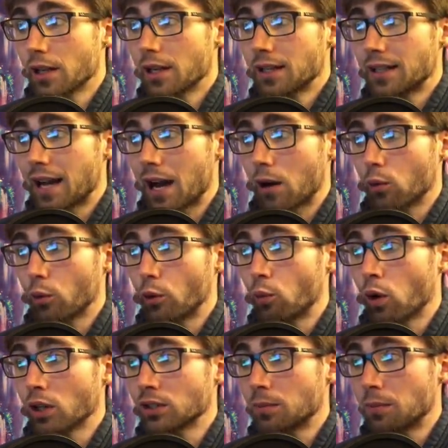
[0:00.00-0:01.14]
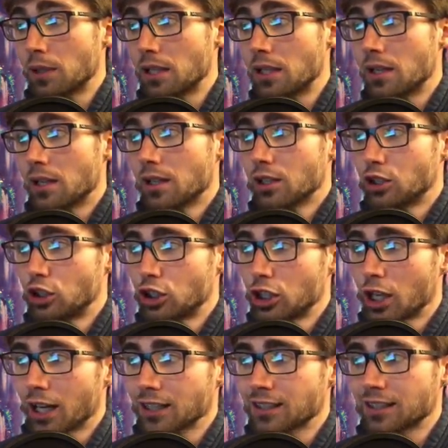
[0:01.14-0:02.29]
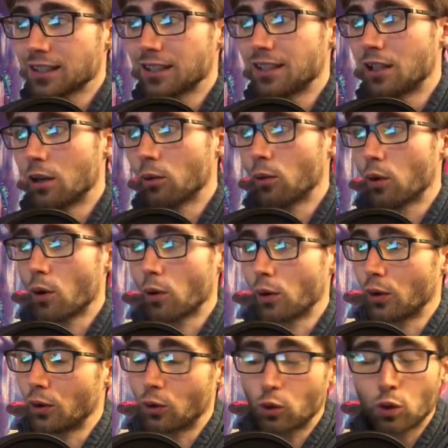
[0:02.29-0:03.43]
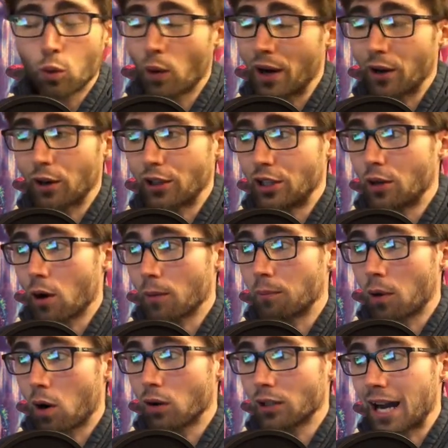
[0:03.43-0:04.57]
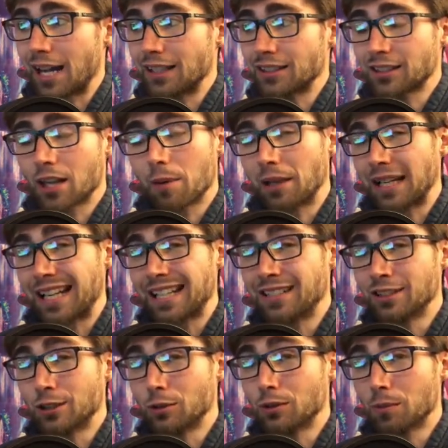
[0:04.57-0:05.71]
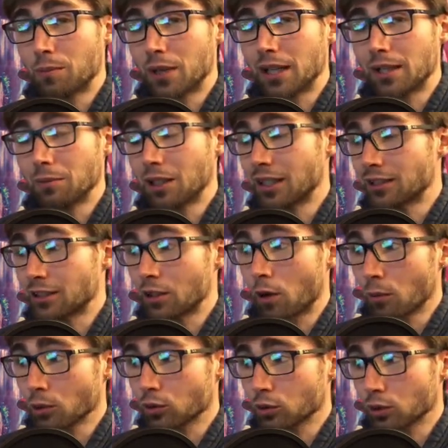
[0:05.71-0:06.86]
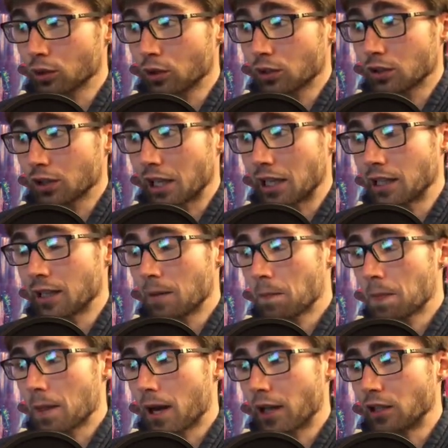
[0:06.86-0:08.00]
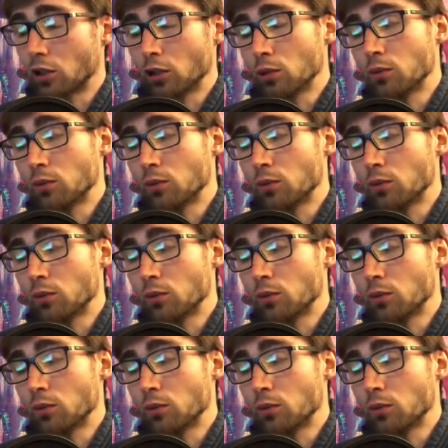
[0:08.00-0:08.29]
Now, we want to be just, to where, our ball guide is coming into the pin, because it almost looks like, you'd